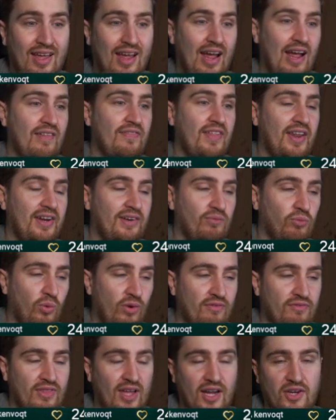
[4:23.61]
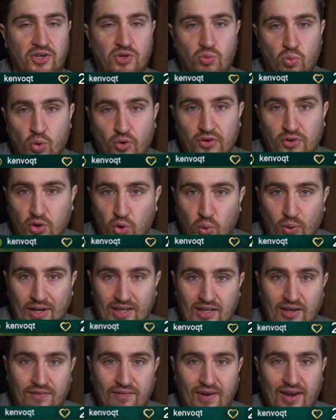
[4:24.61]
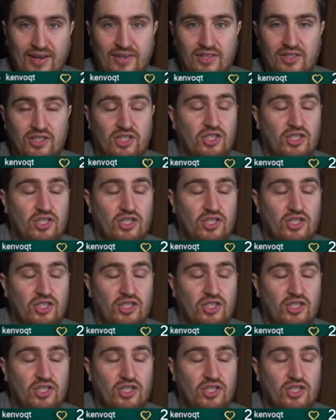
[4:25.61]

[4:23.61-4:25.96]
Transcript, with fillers: And then with that, you want quick defenders.